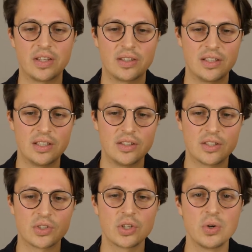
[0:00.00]
the
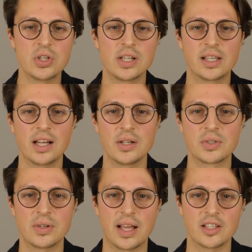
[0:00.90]
social and
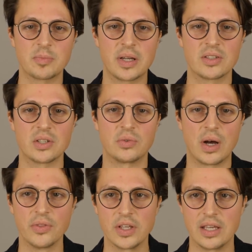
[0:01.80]
cultural aspects
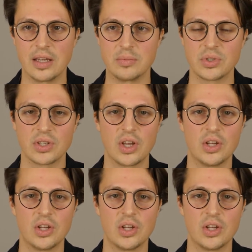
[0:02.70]
around the games.